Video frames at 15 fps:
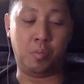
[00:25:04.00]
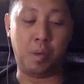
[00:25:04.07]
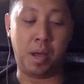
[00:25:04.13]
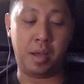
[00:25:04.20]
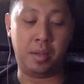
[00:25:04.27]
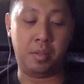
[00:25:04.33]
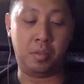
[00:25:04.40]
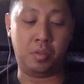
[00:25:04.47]

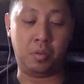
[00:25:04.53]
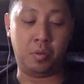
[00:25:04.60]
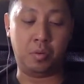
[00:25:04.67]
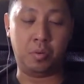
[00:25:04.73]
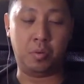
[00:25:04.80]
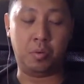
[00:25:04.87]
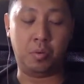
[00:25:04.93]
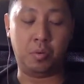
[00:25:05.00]
buy
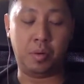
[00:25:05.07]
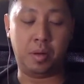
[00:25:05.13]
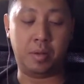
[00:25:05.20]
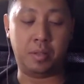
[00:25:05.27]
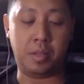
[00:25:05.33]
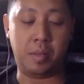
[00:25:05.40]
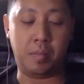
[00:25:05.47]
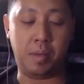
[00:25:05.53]
into what
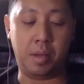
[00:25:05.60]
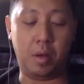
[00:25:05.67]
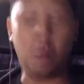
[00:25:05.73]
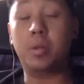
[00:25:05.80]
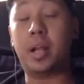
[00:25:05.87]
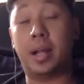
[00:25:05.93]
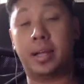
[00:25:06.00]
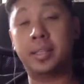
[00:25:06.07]
else did I buy? Oh,
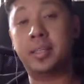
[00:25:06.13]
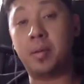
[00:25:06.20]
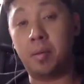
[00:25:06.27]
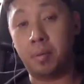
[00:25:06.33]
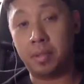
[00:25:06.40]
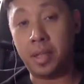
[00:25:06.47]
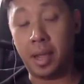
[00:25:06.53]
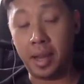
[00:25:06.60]
like I said,
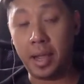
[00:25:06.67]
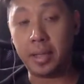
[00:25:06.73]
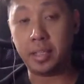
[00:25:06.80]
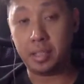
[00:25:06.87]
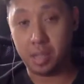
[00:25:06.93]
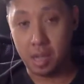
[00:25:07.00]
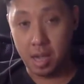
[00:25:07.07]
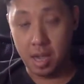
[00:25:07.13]

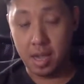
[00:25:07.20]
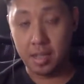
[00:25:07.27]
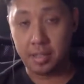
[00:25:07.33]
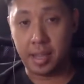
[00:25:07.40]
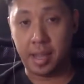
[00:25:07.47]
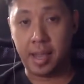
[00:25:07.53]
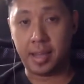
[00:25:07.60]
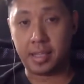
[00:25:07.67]
10x.
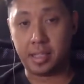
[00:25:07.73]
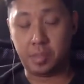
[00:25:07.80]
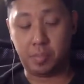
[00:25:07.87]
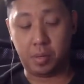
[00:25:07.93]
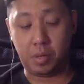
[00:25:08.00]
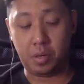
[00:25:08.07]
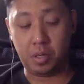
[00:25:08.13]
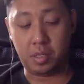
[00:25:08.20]
10x is
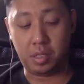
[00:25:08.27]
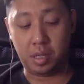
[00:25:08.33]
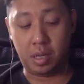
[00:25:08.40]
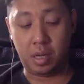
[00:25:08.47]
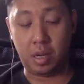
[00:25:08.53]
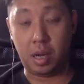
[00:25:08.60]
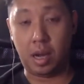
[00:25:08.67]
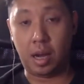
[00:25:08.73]
because
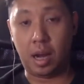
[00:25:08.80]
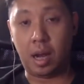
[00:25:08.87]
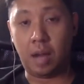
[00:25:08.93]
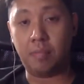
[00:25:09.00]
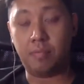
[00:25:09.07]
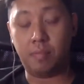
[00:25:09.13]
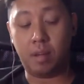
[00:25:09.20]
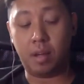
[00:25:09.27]

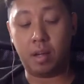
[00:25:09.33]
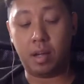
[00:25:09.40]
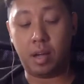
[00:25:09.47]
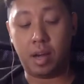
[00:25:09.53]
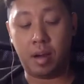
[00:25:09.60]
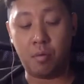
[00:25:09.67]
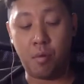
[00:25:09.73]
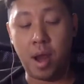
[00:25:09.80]
I
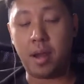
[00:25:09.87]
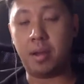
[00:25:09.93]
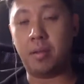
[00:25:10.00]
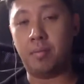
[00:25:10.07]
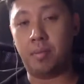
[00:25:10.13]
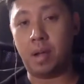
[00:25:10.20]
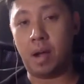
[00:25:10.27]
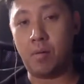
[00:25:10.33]
read
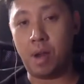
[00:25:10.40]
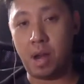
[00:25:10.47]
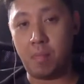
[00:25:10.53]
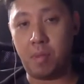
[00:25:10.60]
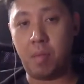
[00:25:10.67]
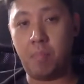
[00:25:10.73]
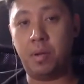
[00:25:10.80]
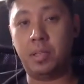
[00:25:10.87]
the
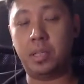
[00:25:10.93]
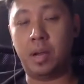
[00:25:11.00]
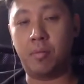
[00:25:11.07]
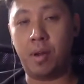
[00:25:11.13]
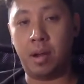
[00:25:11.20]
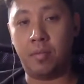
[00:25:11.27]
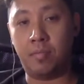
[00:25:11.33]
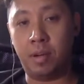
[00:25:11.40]
papers, I
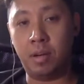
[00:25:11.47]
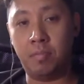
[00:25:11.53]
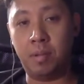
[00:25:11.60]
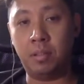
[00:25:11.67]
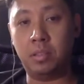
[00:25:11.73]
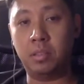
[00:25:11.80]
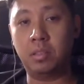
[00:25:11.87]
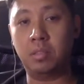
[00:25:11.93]
read the
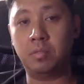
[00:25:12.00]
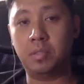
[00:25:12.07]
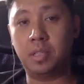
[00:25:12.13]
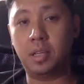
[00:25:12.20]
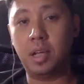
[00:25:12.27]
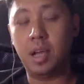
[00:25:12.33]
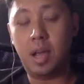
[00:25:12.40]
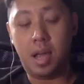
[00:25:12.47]
fundamentals of
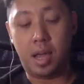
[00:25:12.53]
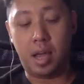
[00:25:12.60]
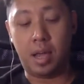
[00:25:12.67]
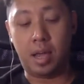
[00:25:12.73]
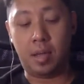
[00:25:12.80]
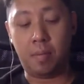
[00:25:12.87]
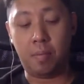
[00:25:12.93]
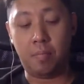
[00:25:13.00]
it,
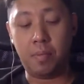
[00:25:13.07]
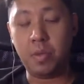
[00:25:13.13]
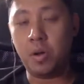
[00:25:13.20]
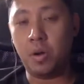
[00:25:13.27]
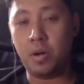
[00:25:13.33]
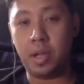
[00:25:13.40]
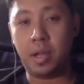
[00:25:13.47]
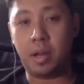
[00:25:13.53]
and
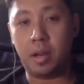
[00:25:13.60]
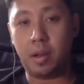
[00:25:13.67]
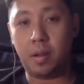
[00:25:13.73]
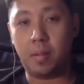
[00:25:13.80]
beyond that,